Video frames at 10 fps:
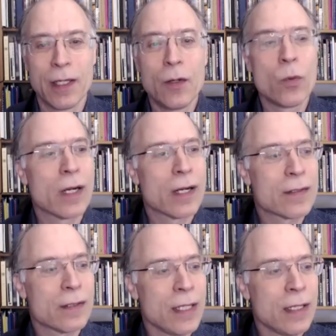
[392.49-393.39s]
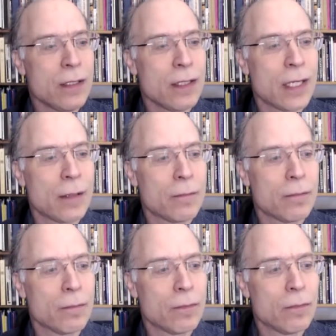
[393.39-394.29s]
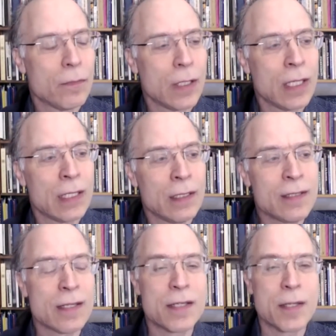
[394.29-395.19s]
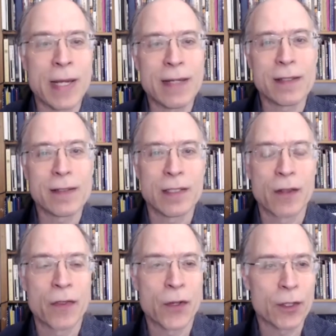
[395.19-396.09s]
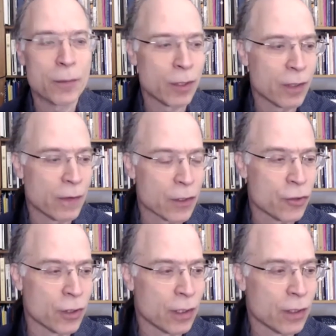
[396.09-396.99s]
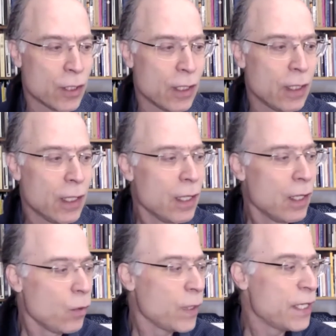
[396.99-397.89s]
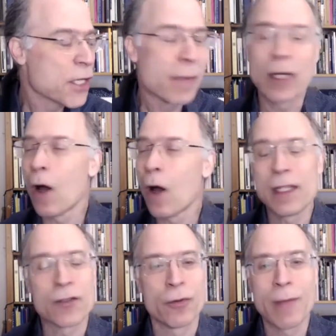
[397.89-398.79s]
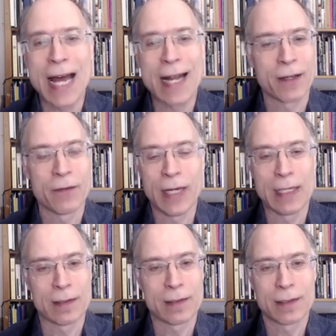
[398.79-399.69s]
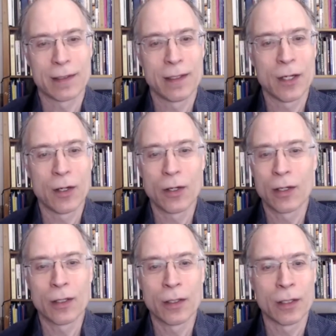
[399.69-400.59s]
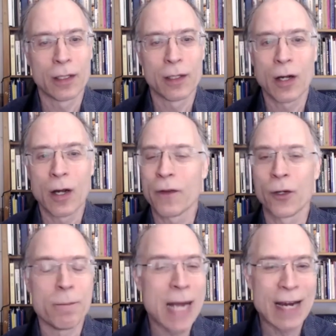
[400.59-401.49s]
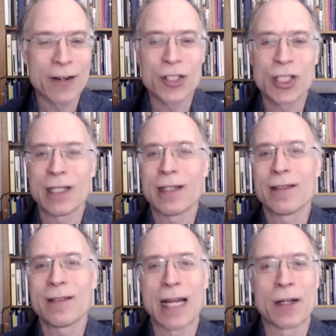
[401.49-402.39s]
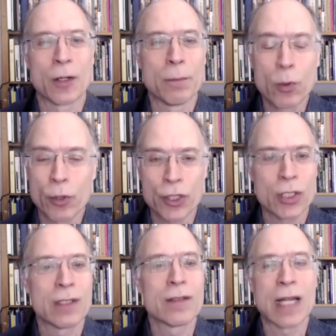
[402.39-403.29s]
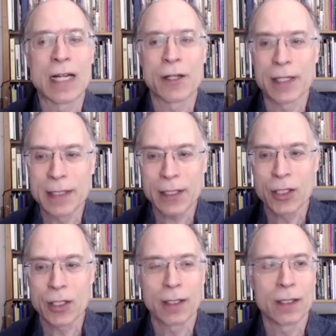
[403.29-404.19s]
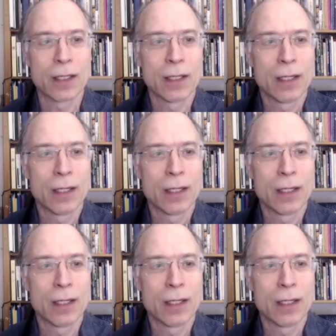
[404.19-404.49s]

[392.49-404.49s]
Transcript: Whereas in at least in Dependency, the third book of the trilogy, we hear about all these dramatic events. You know, all of her marriages and her abortions and her addiction.